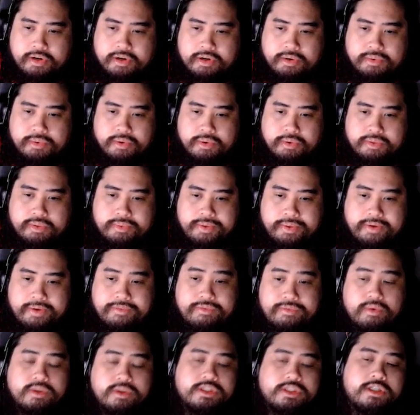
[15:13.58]
growth rate
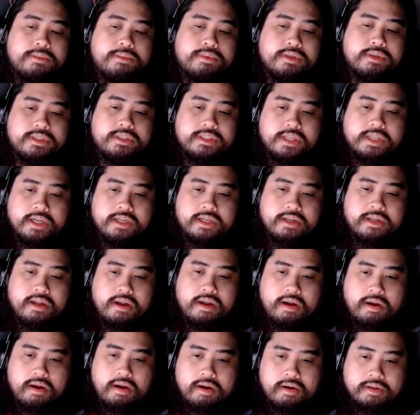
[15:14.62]
14%
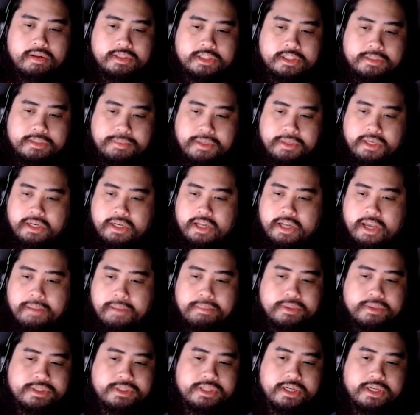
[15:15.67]
on speed,
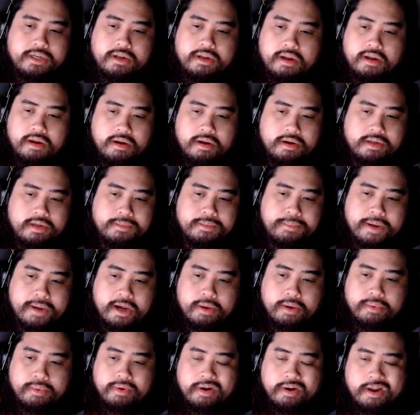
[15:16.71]
8% on
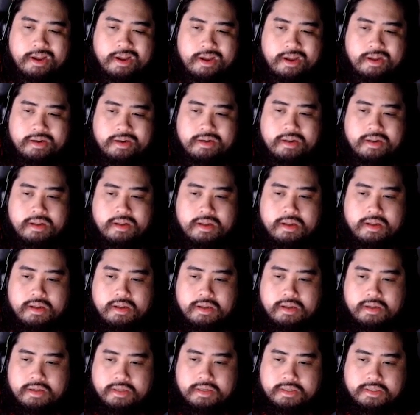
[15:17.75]
power and
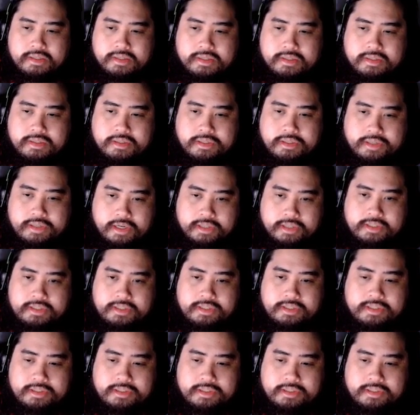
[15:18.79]
guts.